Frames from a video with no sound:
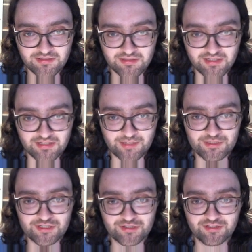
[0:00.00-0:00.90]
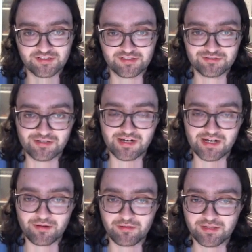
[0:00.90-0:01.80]
And I'm curious as to
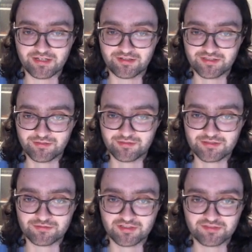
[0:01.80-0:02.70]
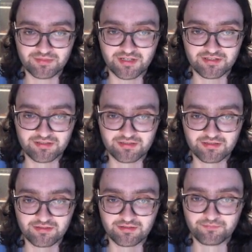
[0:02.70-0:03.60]
how they are going to respond.
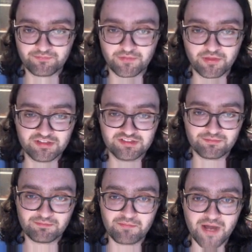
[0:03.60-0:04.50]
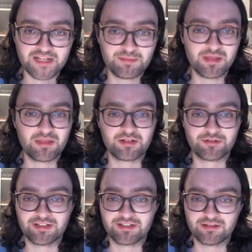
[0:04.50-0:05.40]
This might be the
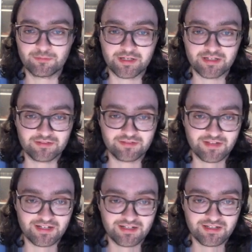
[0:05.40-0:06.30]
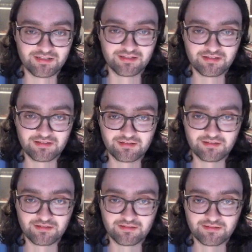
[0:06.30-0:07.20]
critical way of defending.
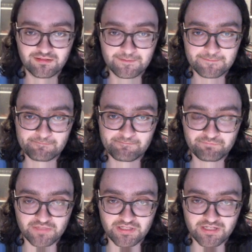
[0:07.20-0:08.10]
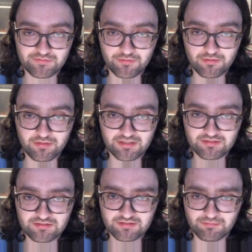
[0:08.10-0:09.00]
And after
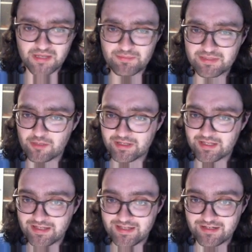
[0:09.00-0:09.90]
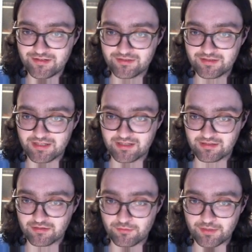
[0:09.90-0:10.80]
this, maybe going here
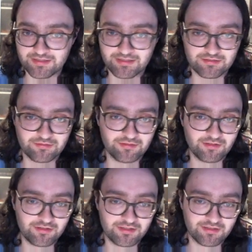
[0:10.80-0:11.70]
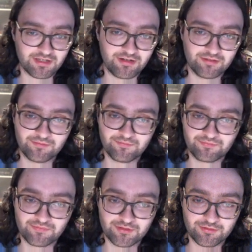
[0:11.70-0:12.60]
and threatening
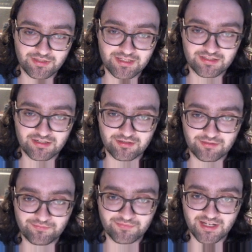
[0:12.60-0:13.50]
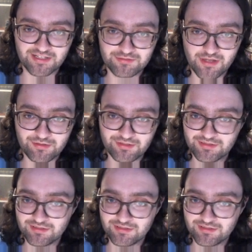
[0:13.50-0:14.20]
to hit our knight rather.